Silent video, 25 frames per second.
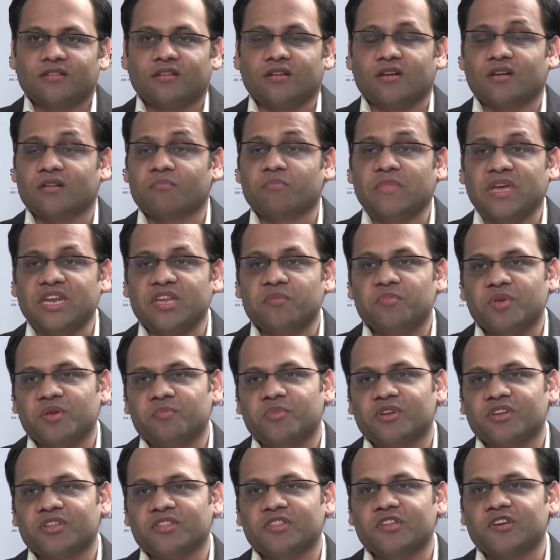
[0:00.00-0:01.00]
Uh, many
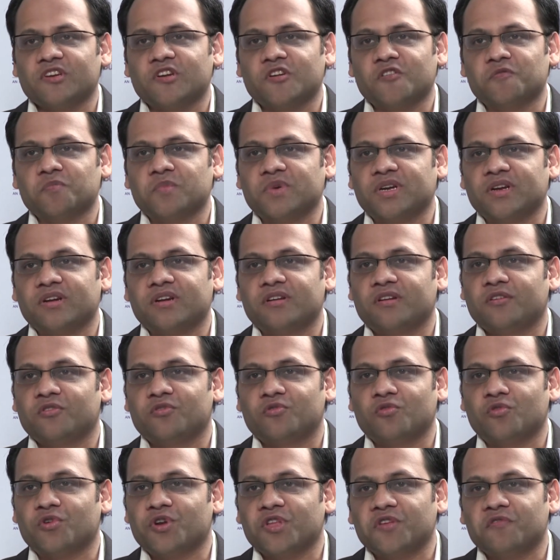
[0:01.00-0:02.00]
people in the government
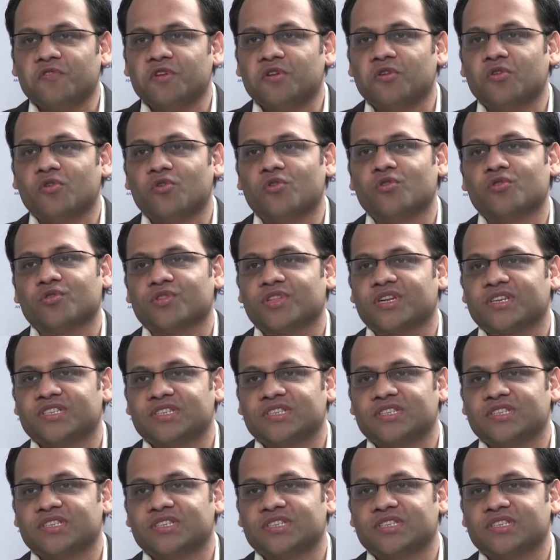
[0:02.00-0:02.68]
don't even know